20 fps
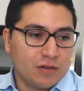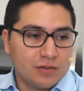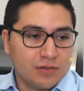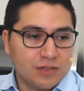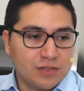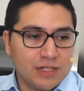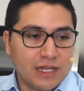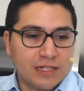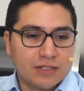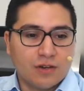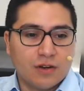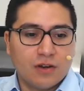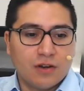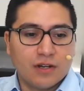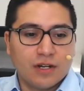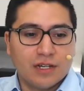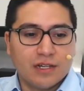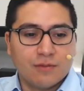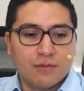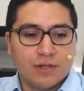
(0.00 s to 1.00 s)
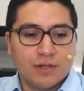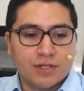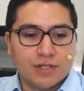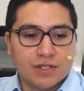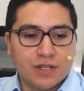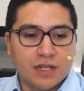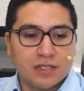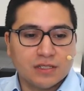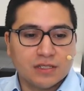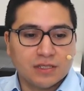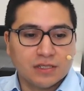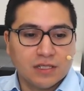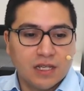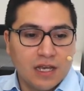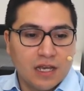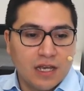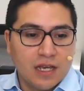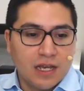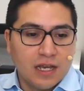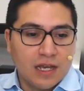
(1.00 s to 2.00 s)
to that target that we discussed
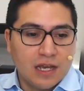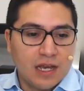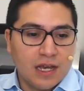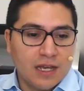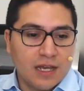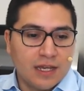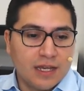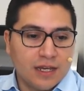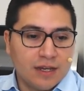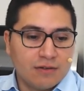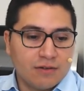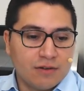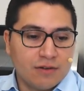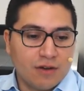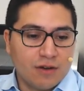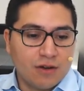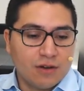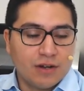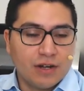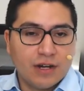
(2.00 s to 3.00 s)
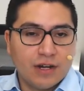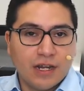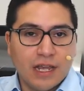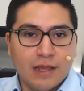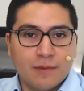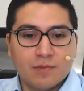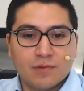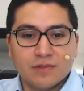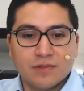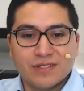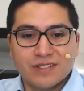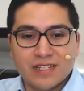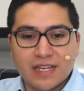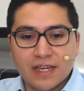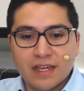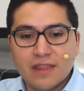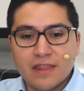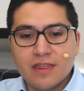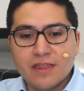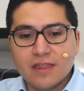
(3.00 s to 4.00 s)
here on April
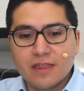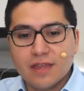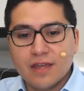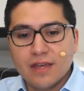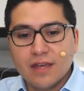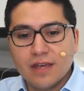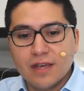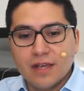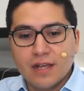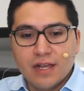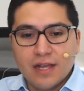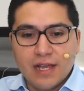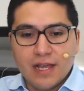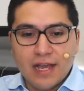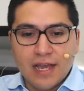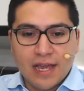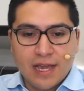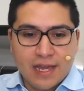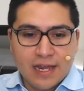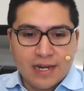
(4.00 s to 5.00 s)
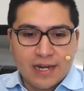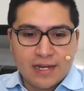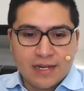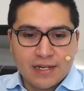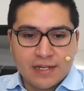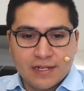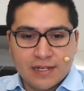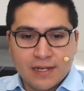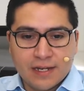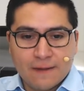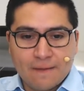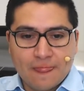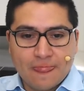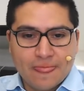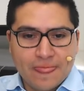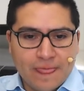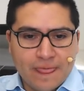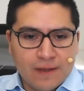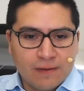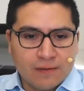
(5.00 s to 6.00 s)
2nd. And the
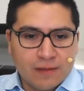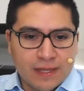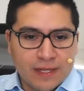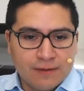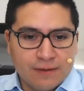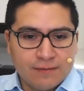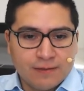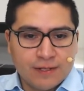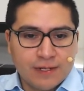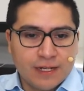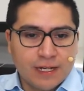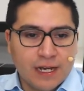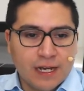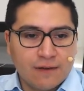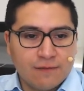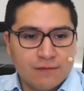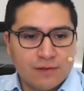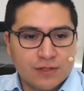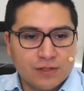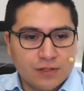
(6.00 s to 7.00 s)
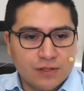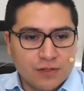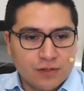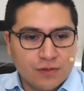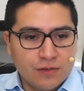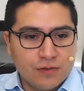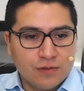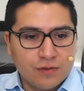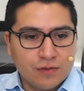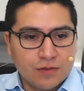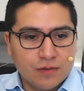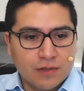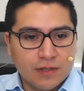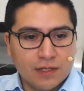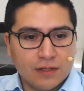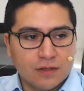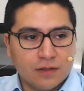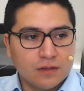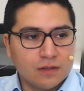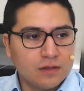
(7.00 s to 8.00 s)
only thing we didn't cover is crude oil and
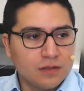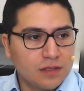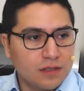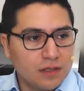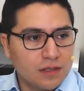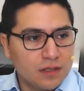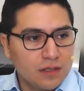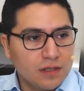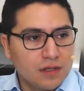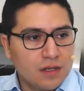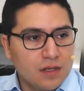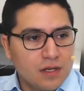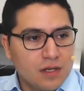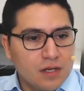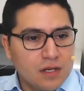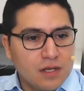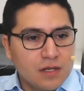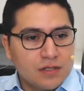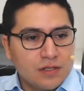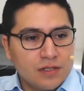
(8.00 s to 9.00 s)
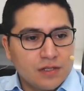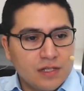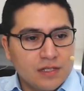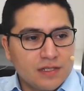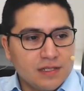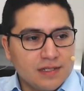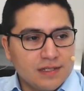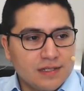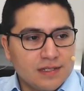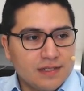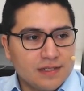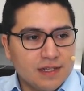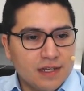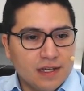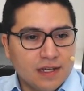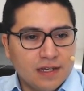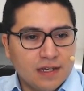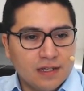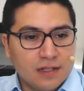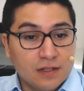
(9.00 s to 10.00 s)
gold. So this is
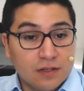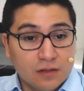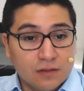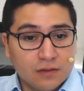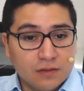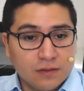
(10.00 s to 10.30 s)
gold.